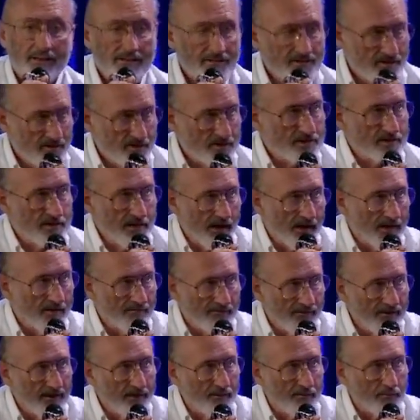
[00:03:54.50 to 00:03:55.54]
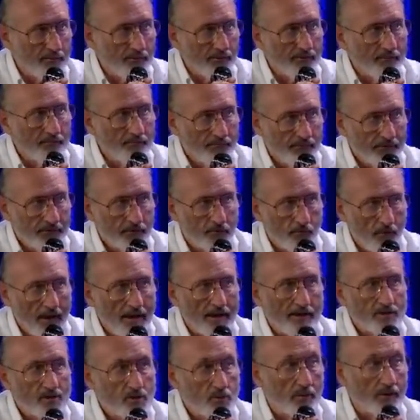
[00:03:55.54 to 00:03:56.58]
is just not available. The
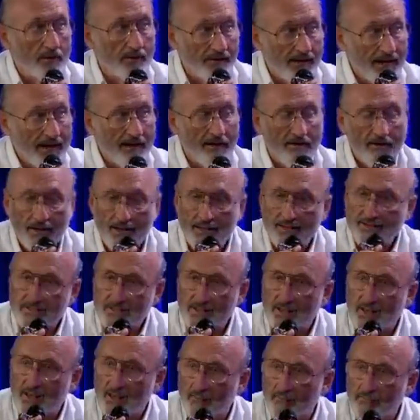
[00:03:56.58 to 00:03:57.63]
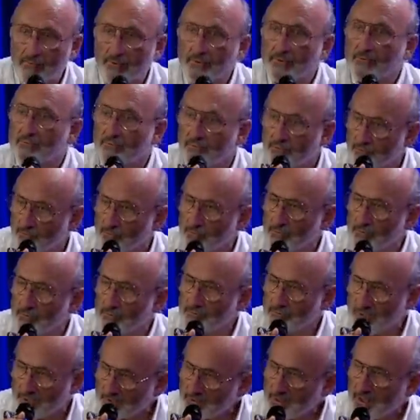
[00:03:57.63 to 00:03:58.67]
groundswell now has to happen
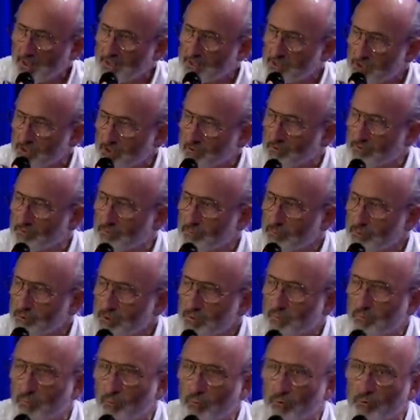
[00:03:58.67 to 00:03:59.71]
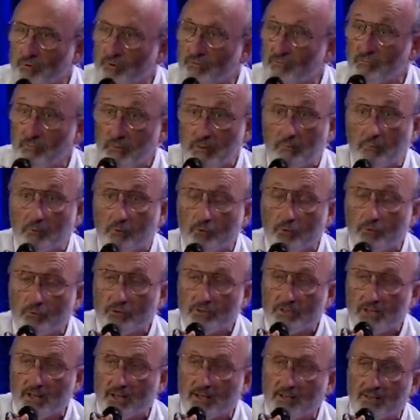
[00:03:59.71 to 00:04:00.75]
through technology and through support of people who
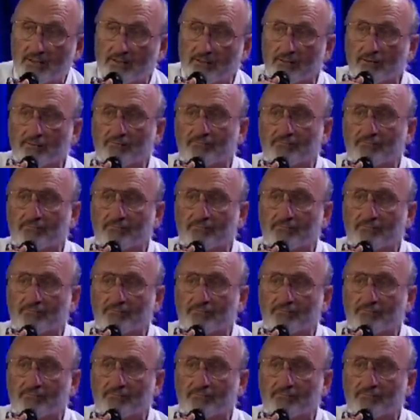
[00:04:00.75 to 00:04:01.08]
say, you